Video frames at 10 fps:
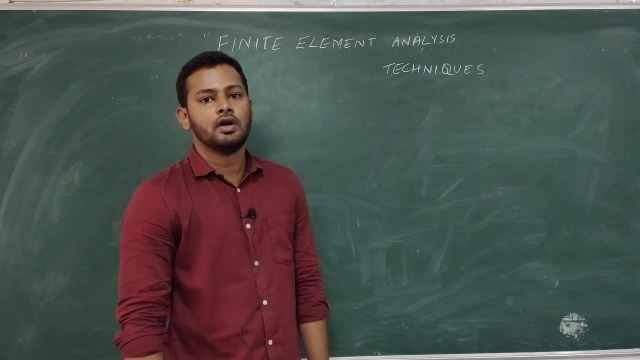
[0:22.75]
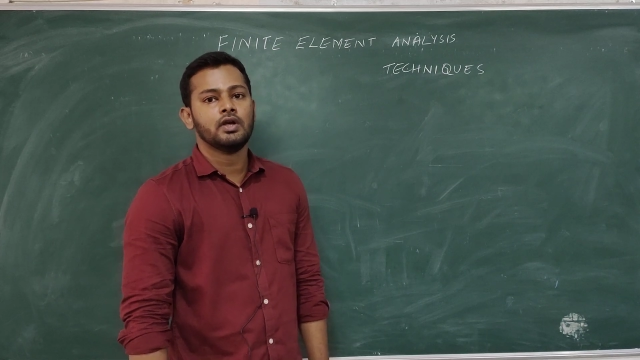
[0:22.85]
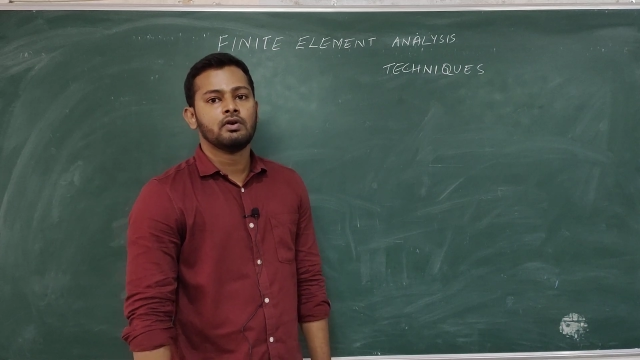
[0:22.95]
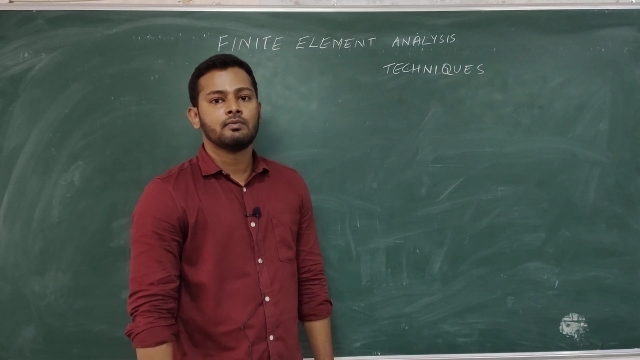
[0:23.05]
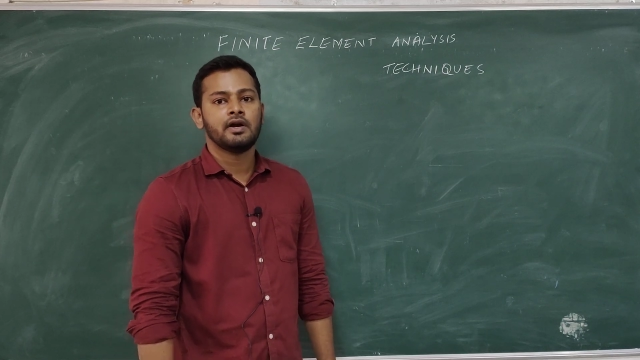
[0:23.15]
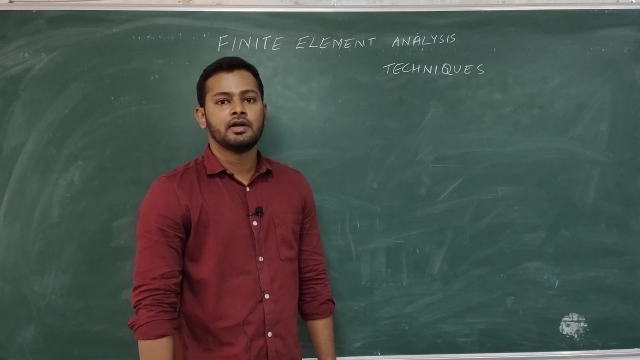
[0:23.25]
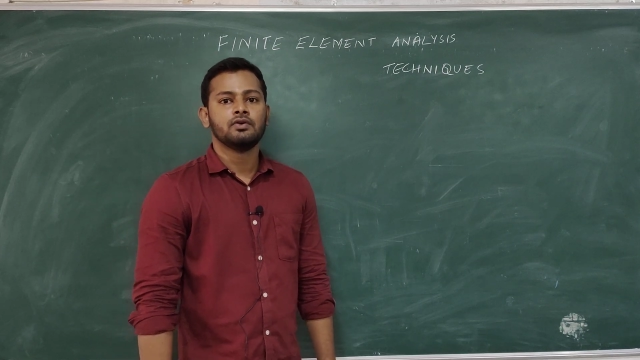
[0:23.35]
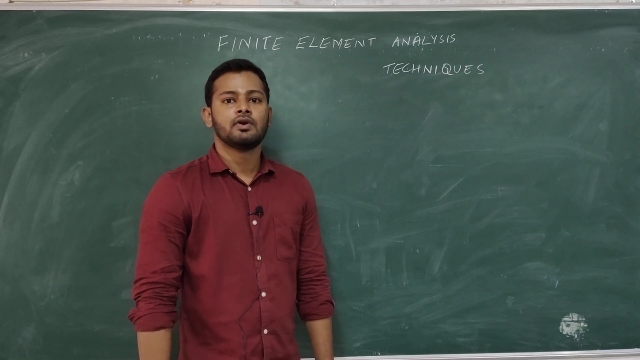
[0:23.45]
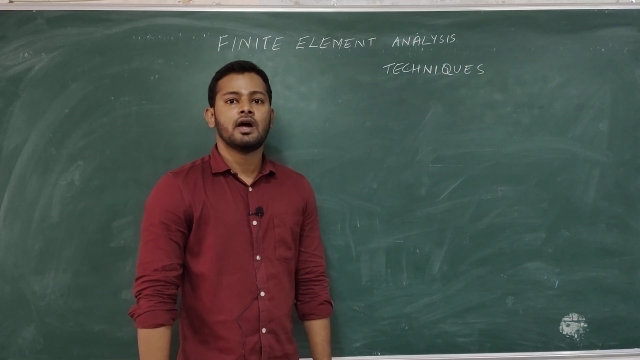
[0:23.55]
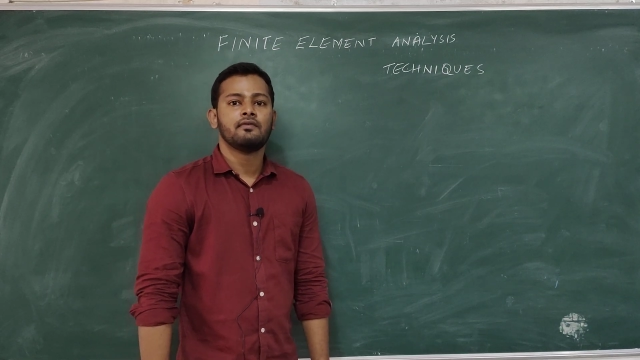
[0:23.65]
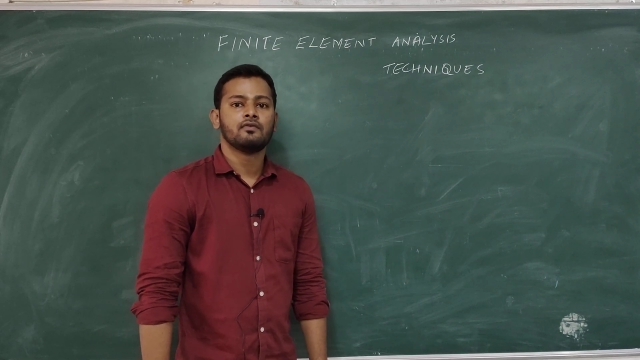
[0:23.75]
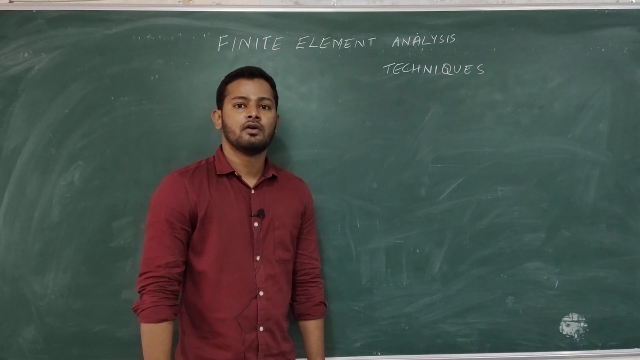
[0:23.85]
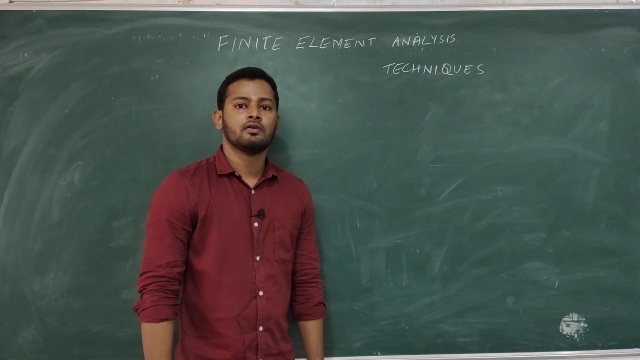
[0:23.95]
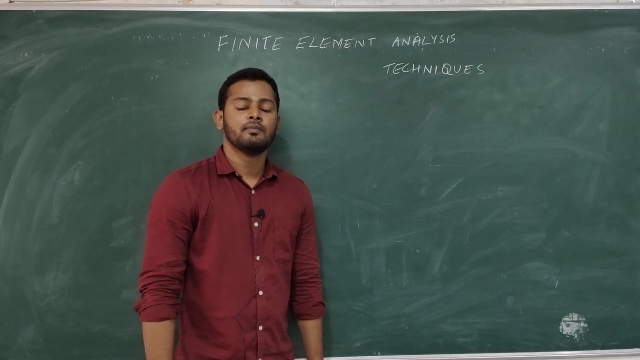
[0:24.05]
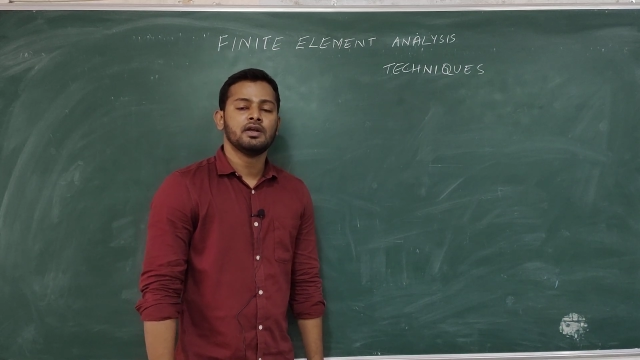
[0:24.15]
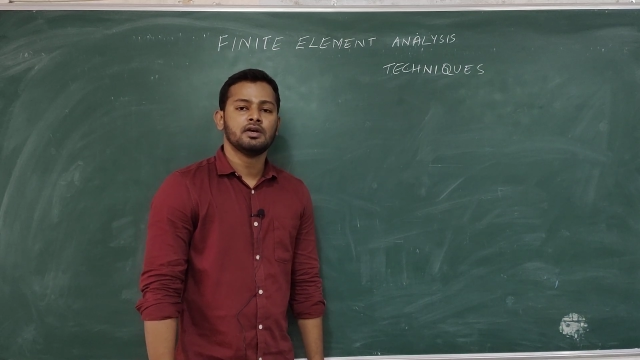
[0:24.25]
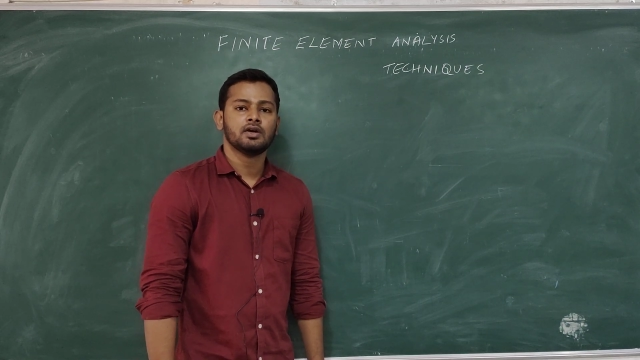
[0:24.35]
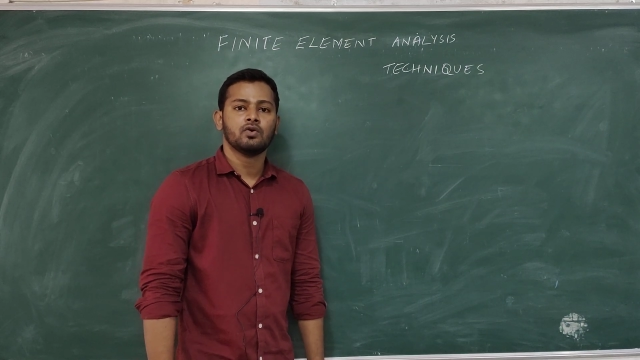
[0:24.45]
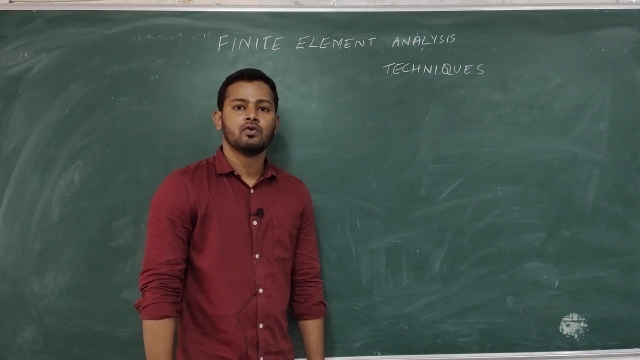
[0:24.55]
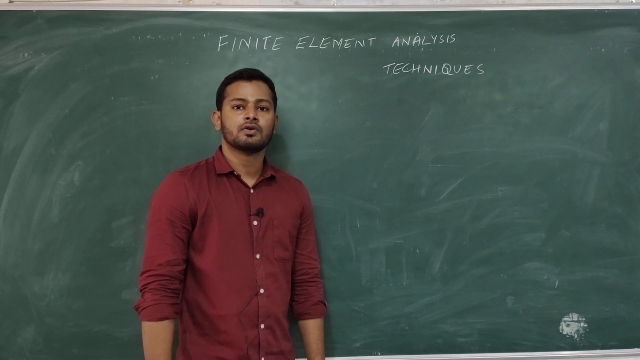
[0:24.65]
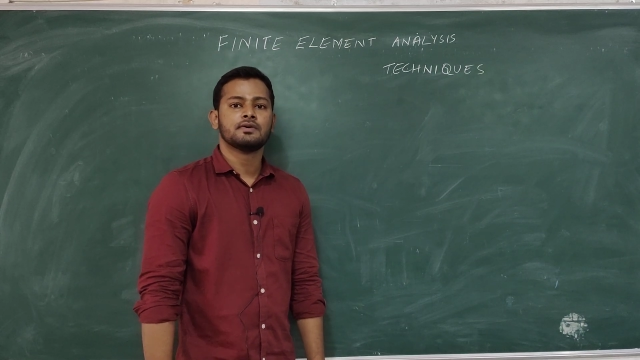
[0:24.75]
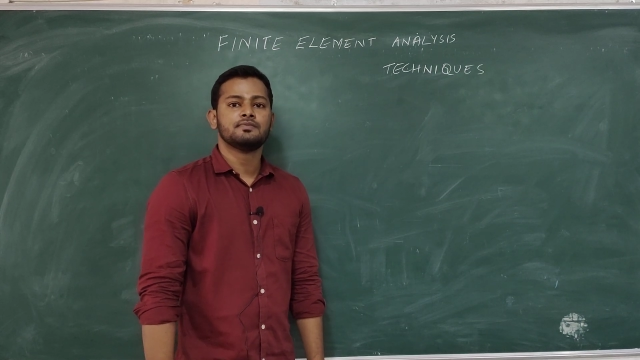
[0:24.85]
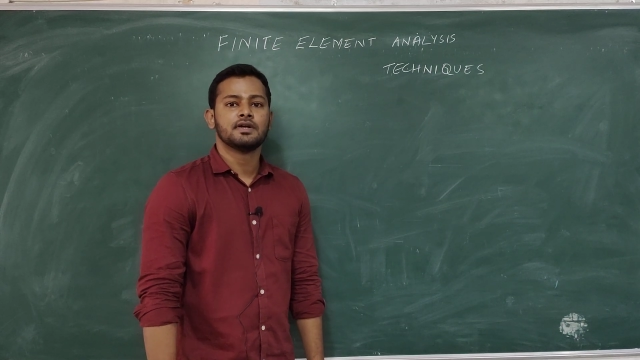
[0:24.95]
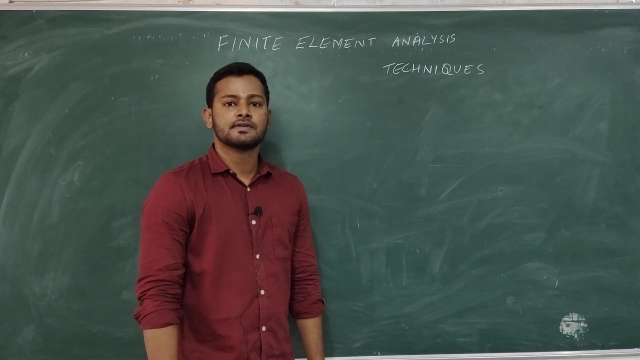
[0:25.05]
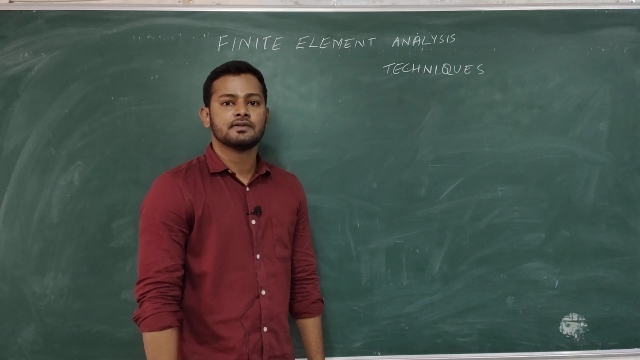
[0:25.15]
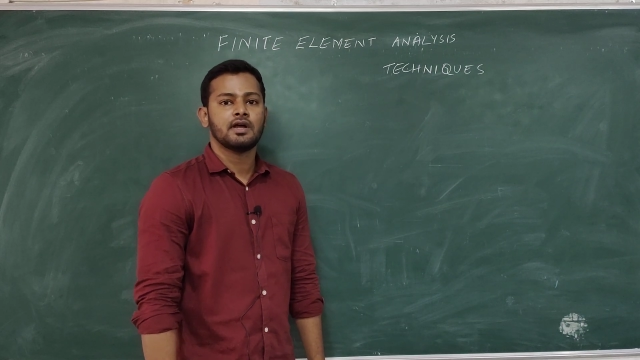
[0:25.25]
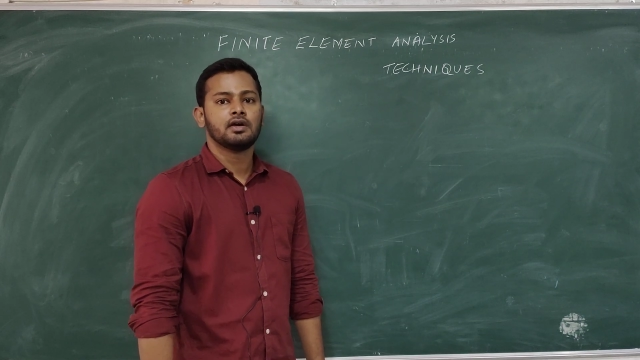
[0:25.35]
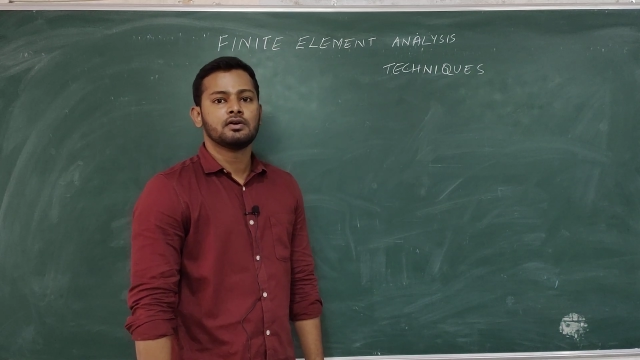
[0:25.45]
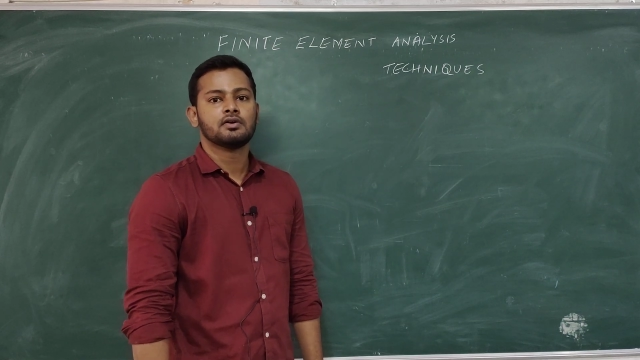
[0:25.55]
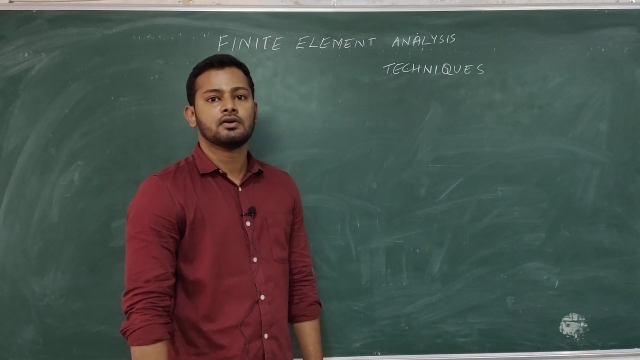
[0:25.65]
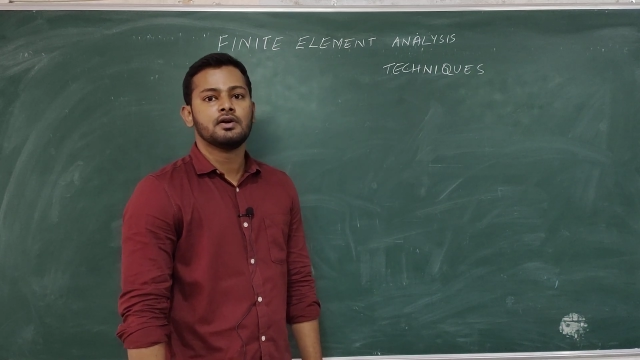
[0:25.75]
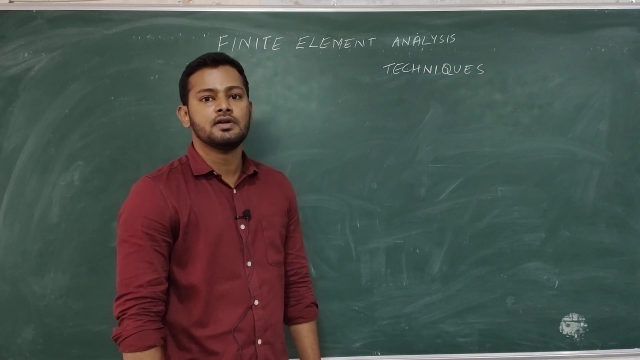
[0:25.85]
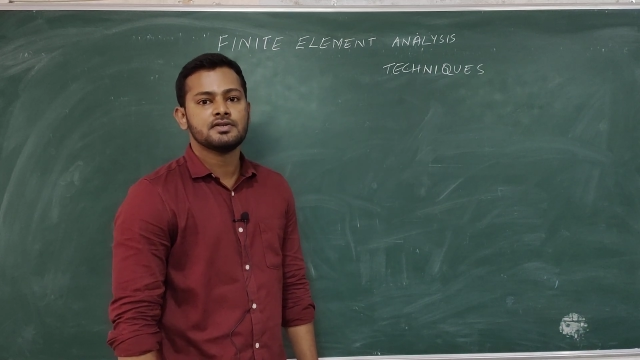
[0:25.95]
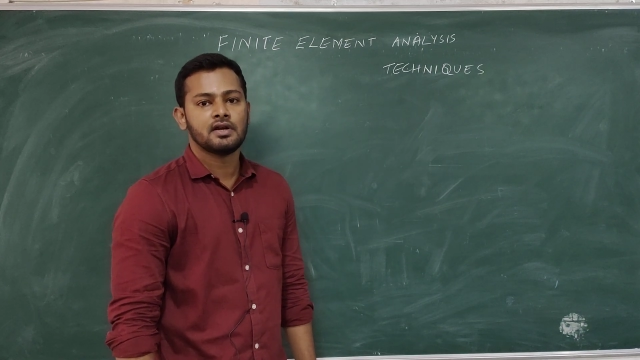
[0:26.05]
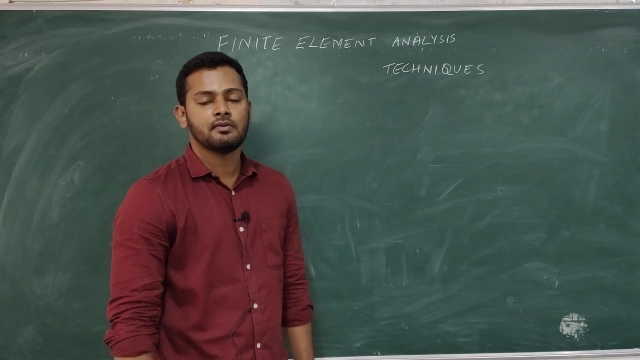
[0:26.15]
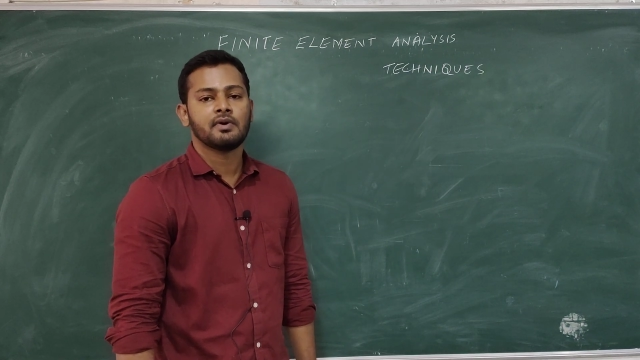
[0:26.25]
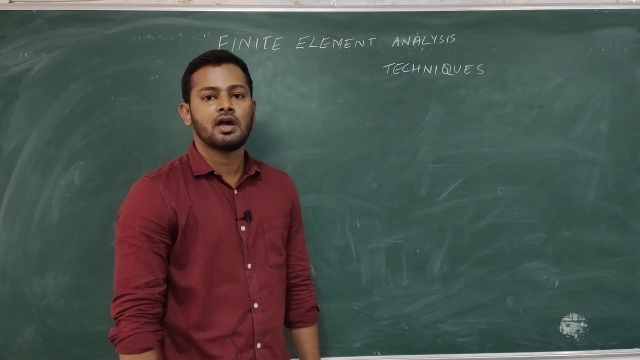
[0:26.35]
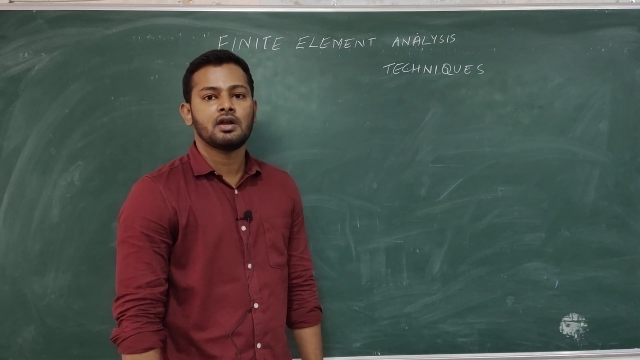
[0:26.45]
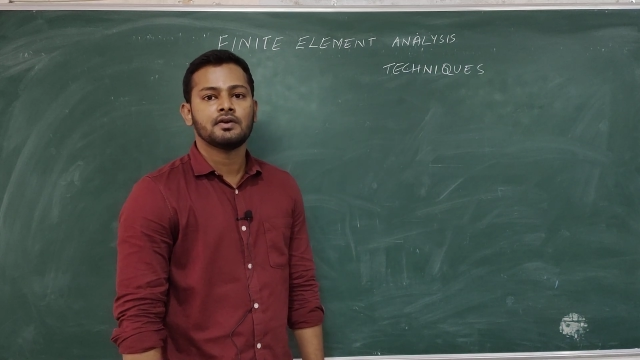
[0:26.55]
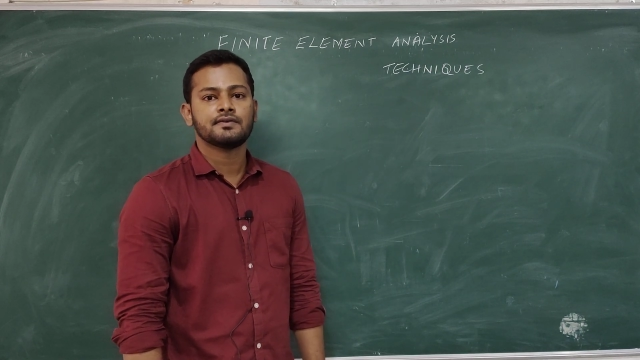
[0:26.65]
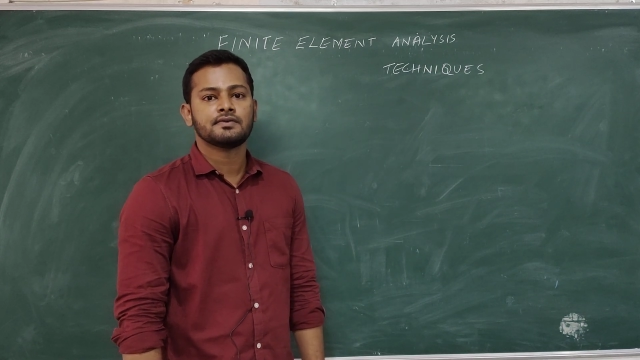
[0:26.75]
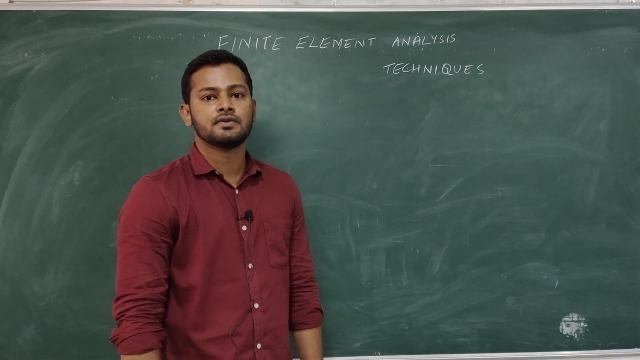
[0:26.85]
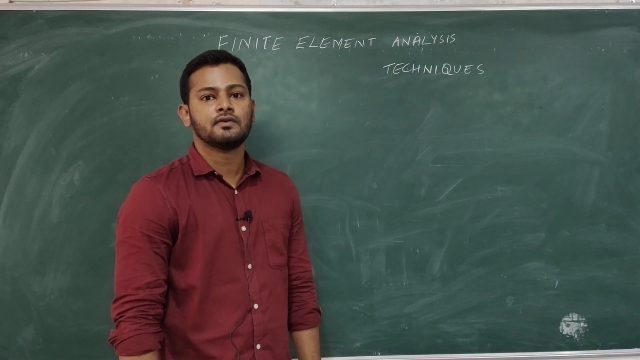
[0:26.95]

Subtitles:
During my tenure, I have taught many core subjects like engineering mechanics,